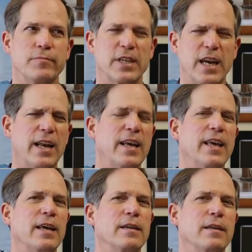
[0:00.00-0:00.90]
to kind of
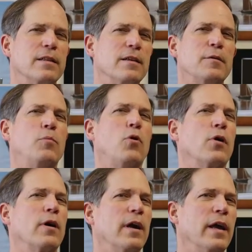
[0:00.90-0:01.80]
get a little
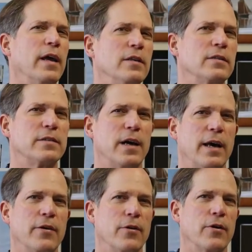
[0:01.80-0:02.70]
more
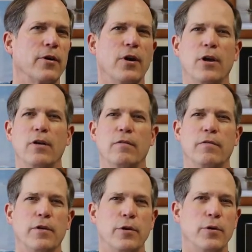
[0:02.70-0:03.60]
insider
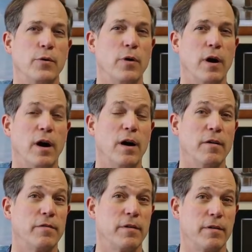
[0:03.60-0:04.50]
view
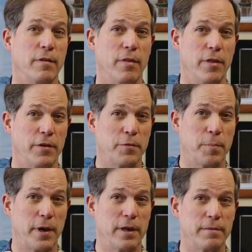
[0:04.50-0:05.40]
of this
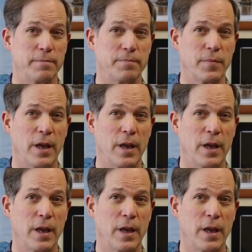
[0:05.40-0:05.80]
pen,